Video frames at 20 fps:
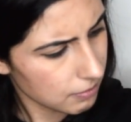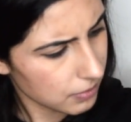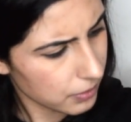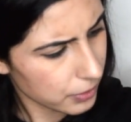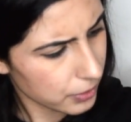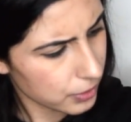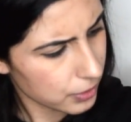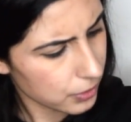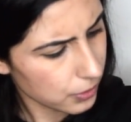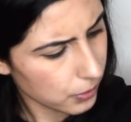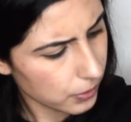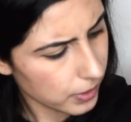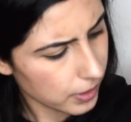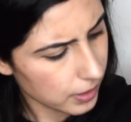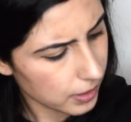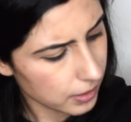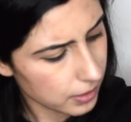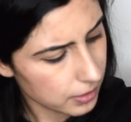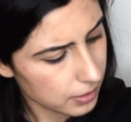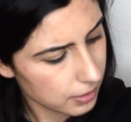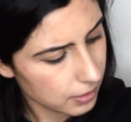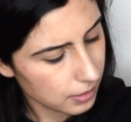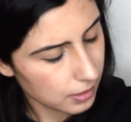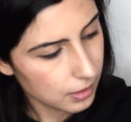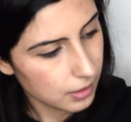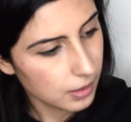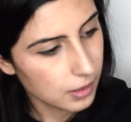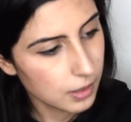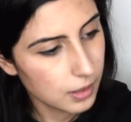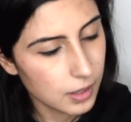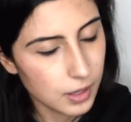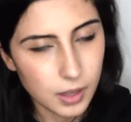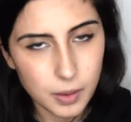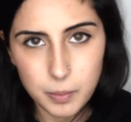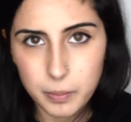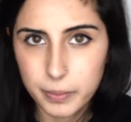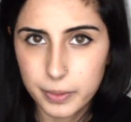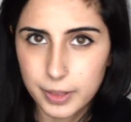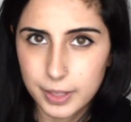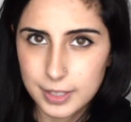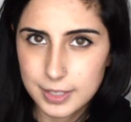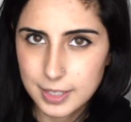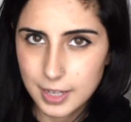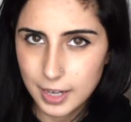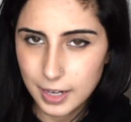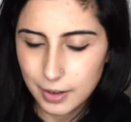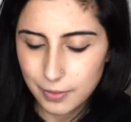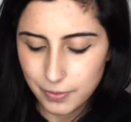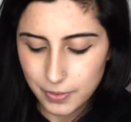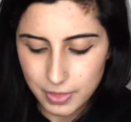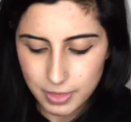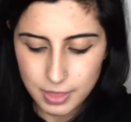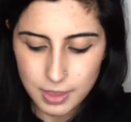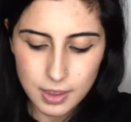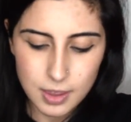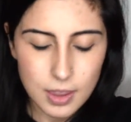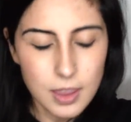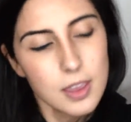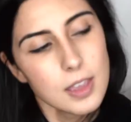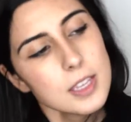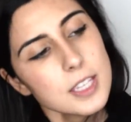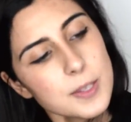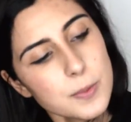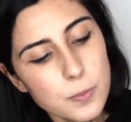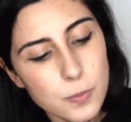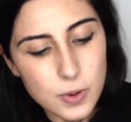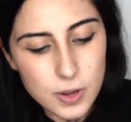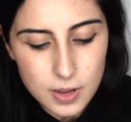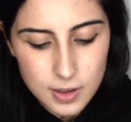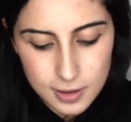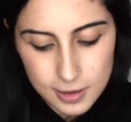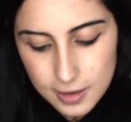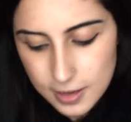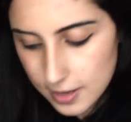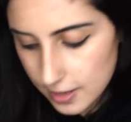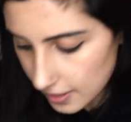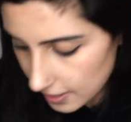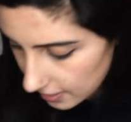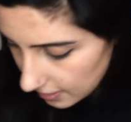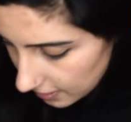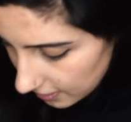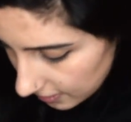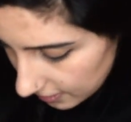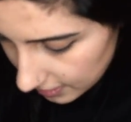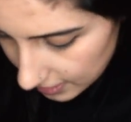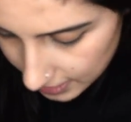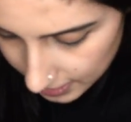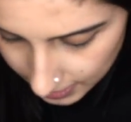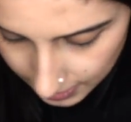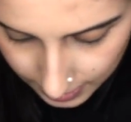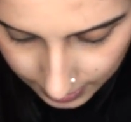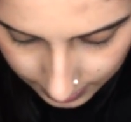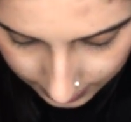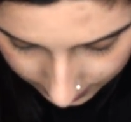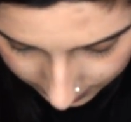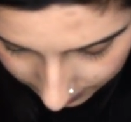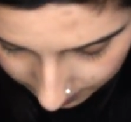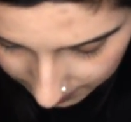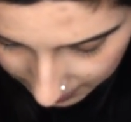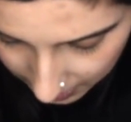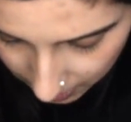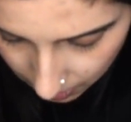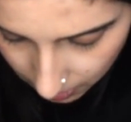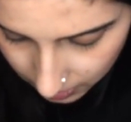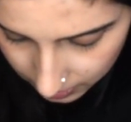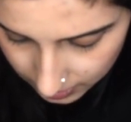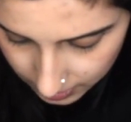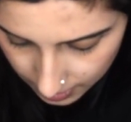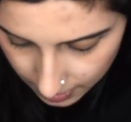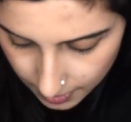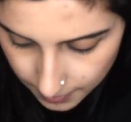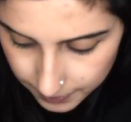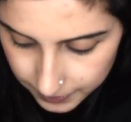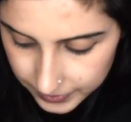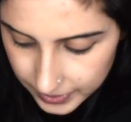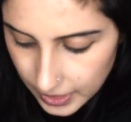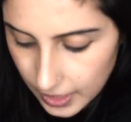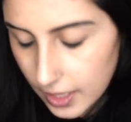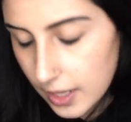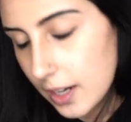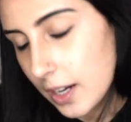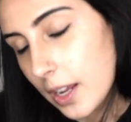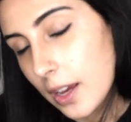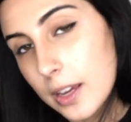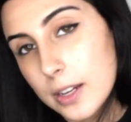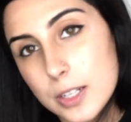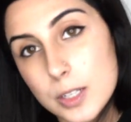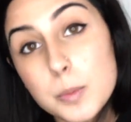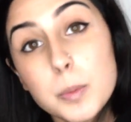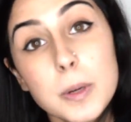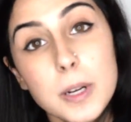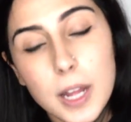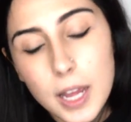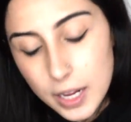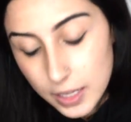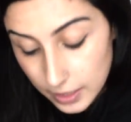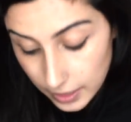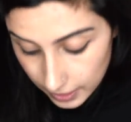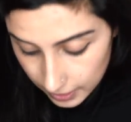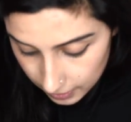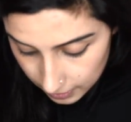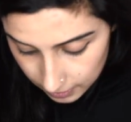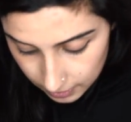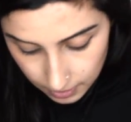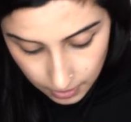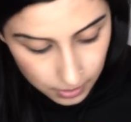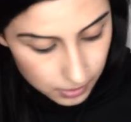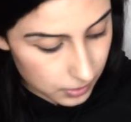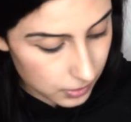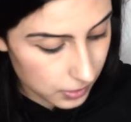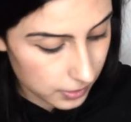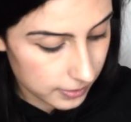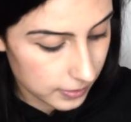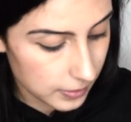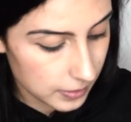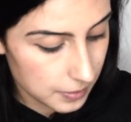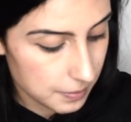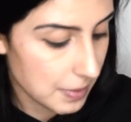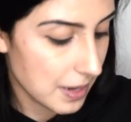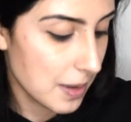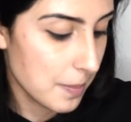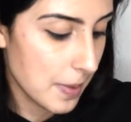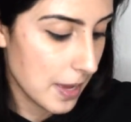They're so nice. I'm really excited for this one. It's gonna be awesome. And I just put highlighter all over my